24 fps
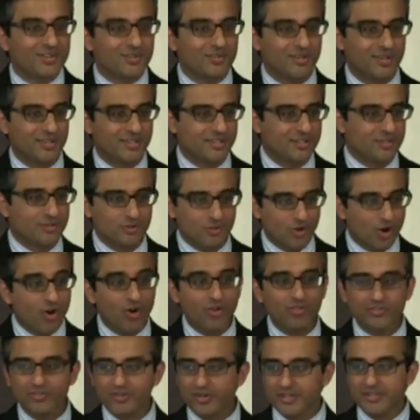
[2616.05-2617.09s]
Right? He goes
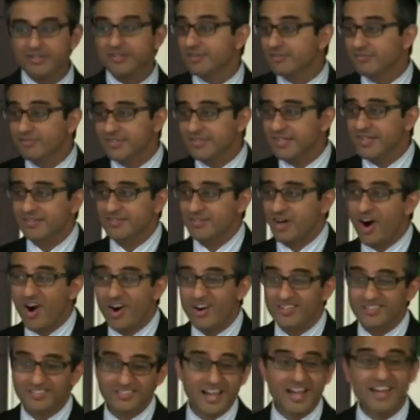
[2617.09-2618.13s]
all through, and he even says the
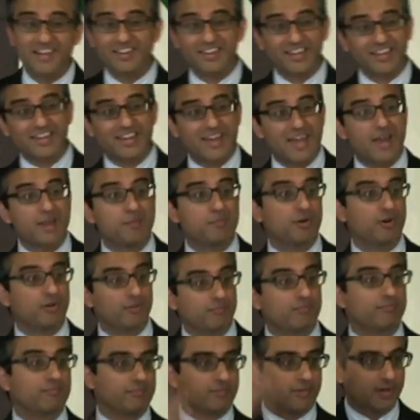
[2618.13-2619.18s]
heart is kind of like an animal.
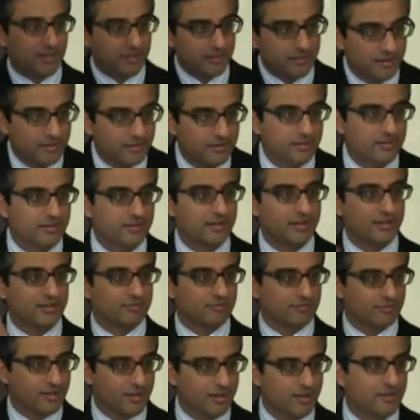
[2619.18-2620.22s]
Right? You
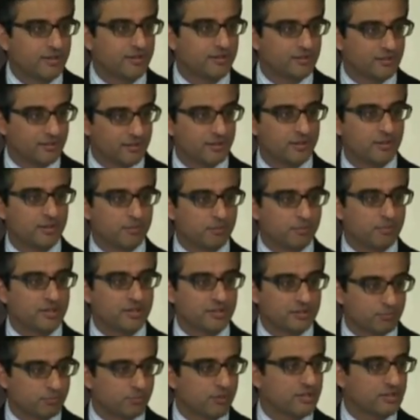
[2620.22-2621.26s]
can uh,
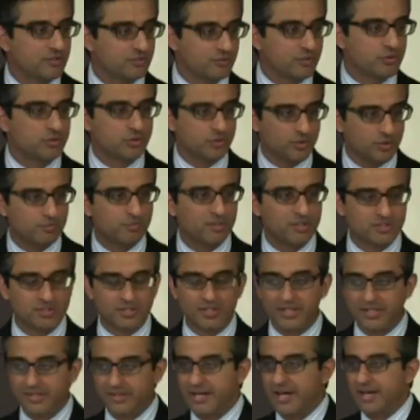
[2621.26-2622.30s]
brings brings food to it much
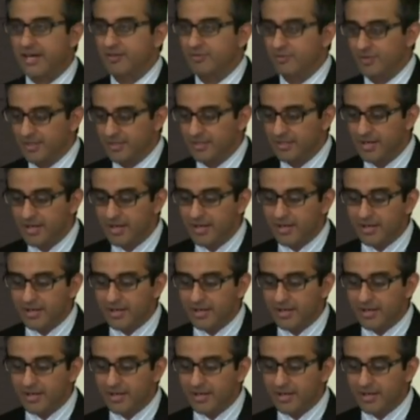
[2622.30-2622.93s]
like that. Right?